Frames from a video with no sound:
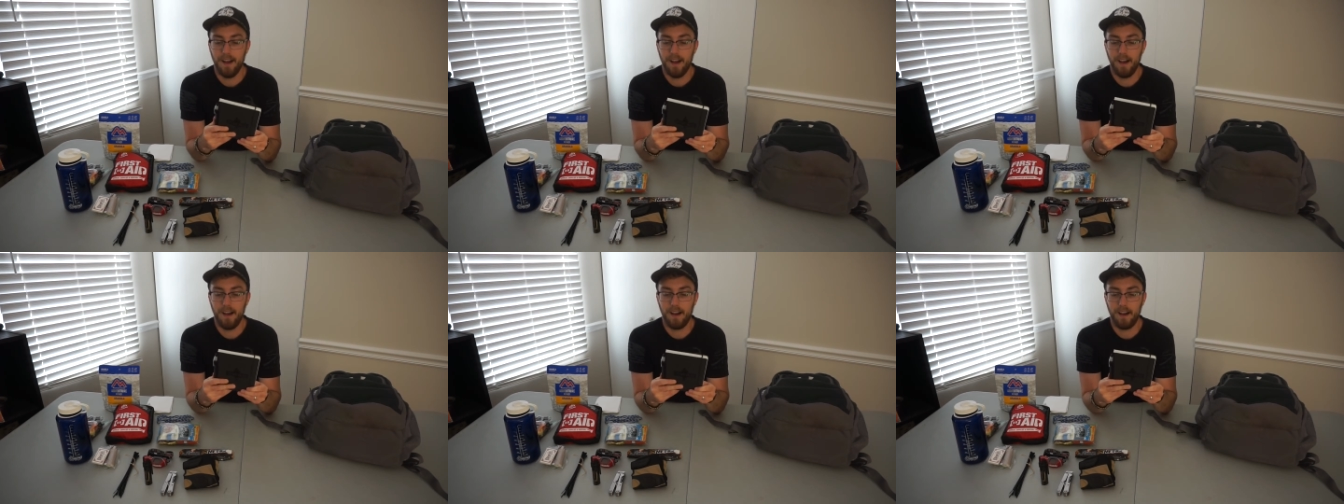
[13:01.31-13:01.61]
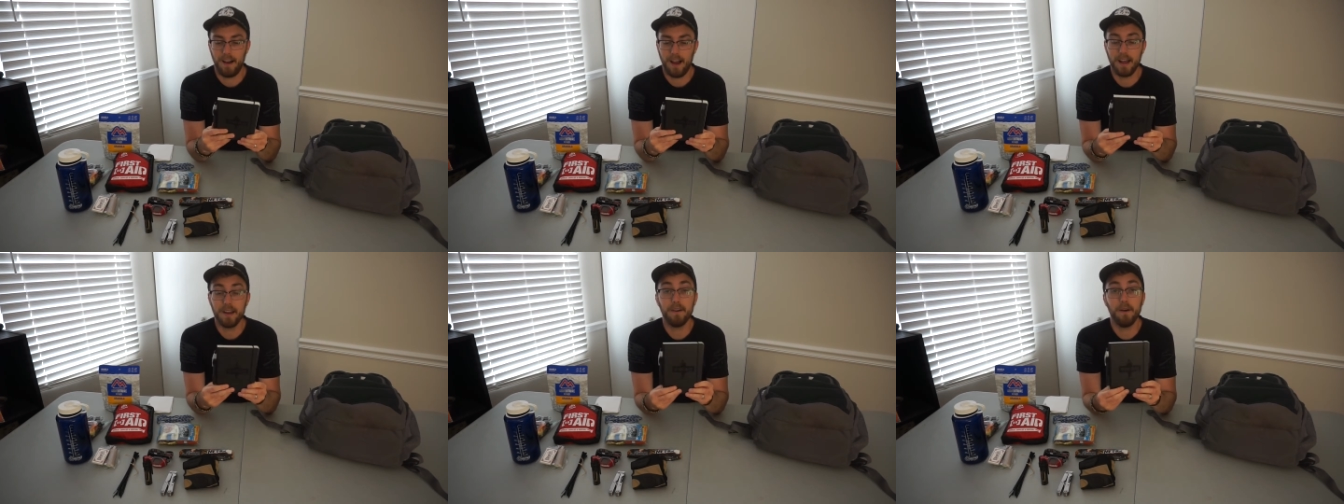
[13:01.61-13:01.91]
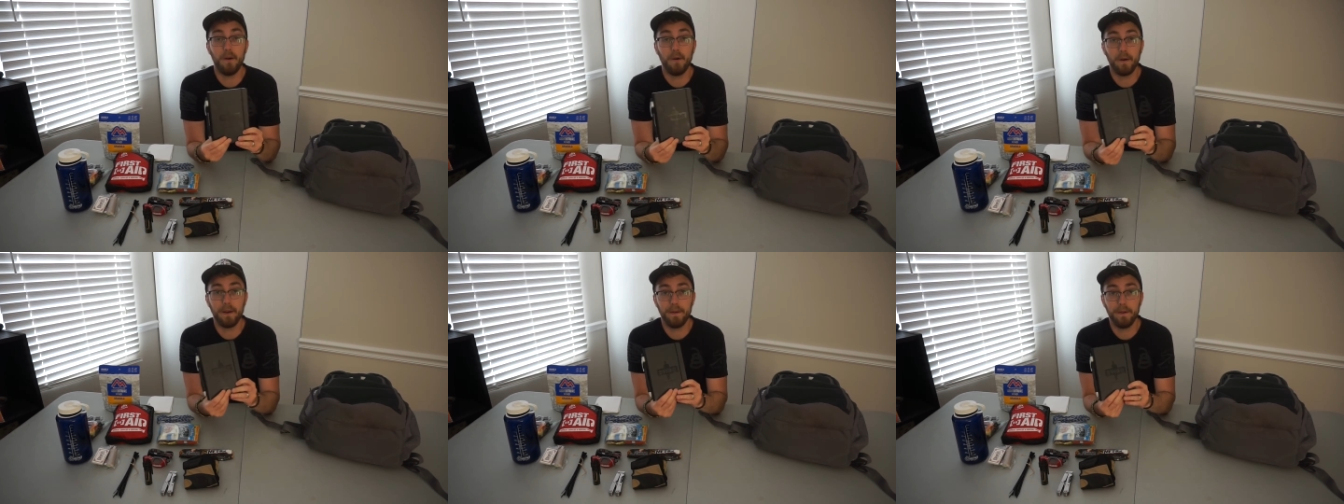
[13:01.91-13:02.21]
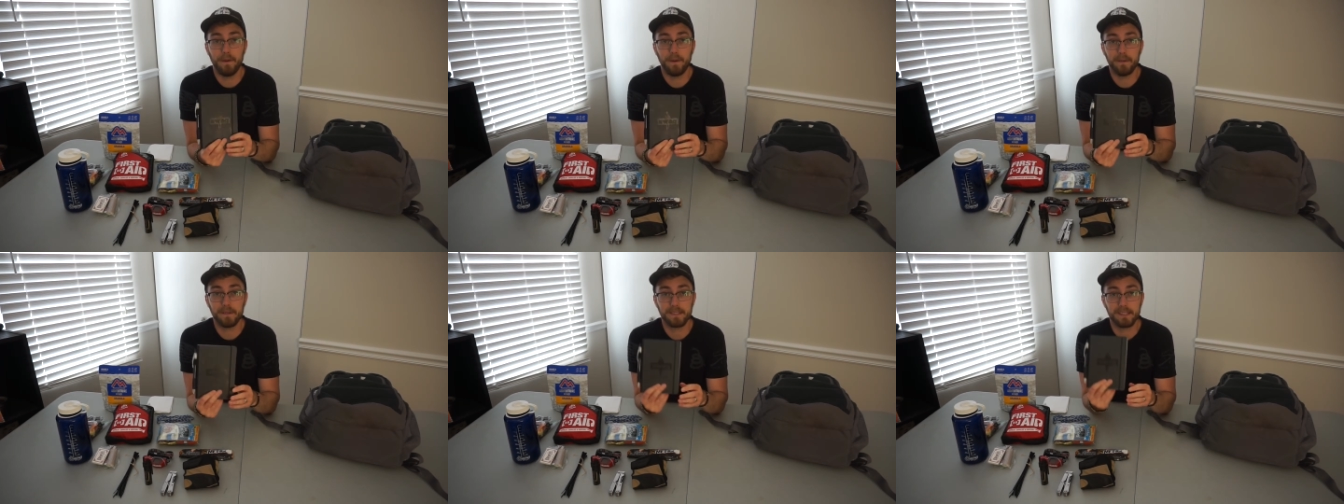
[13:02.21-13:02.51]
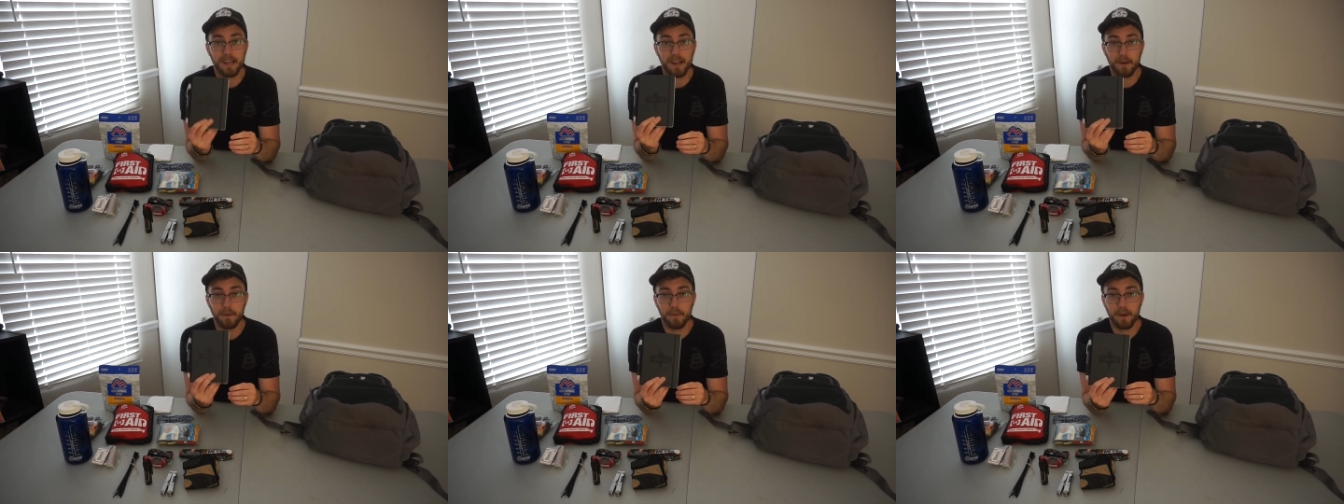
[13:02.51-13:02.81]
I know, it's
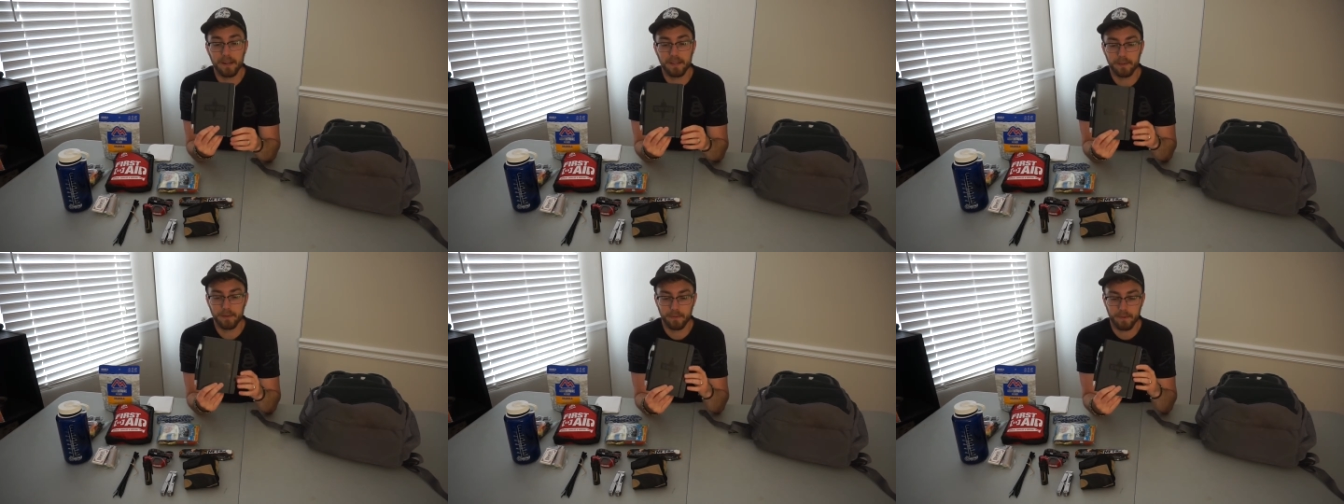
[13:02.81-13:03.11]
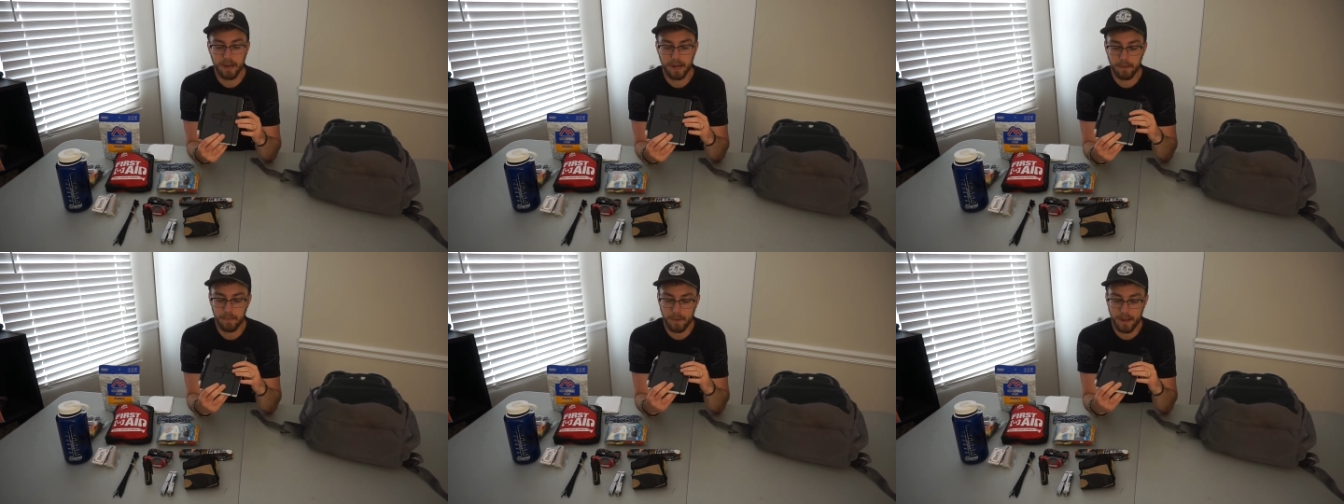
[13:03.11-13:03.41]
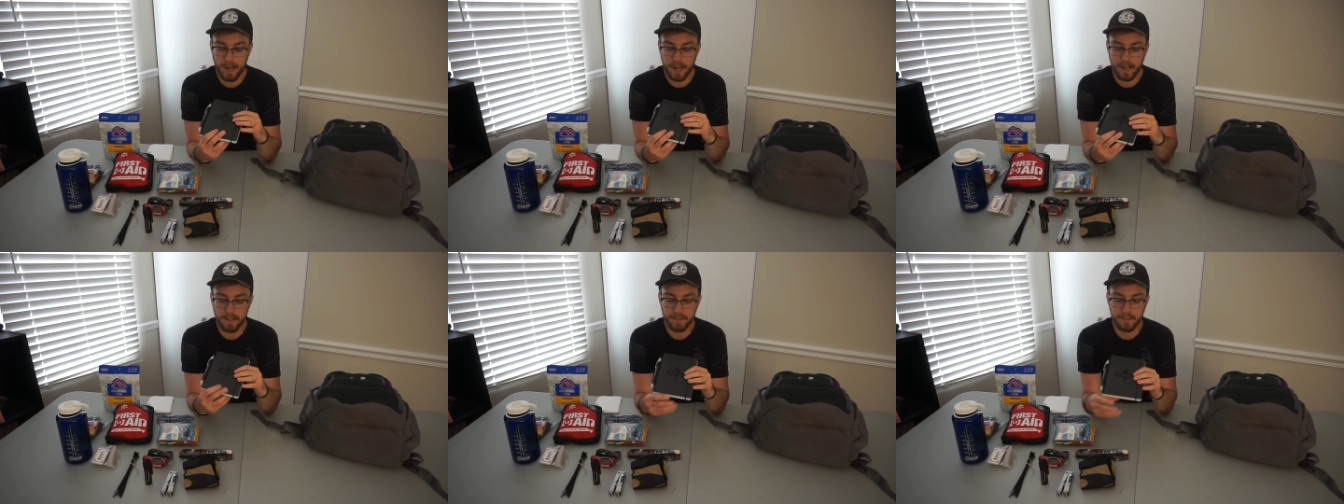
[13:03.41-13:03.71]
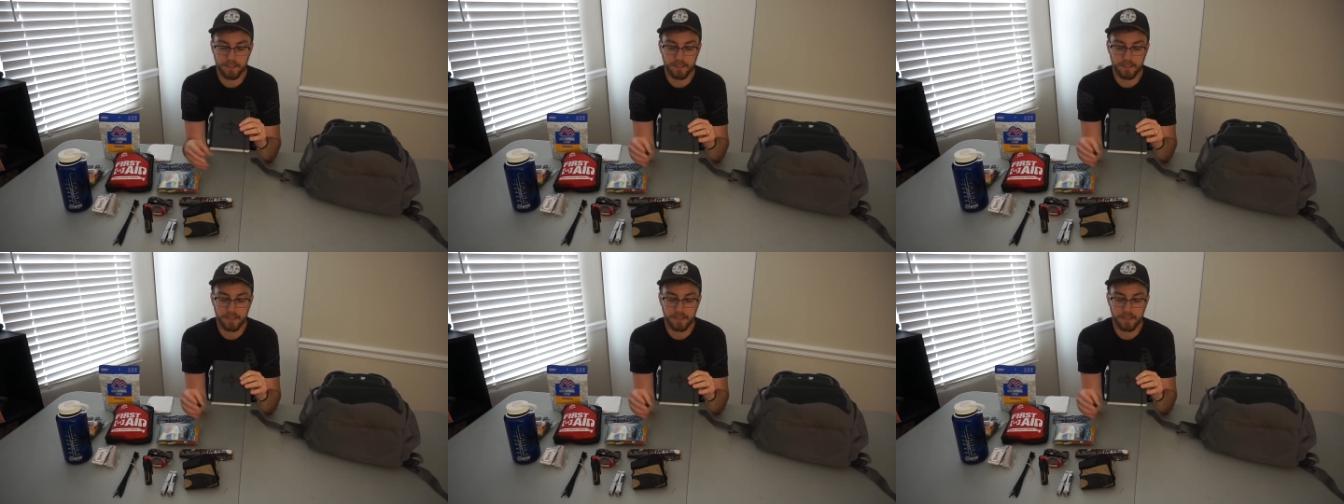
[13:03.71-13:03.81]
not a Right in the Rain pad.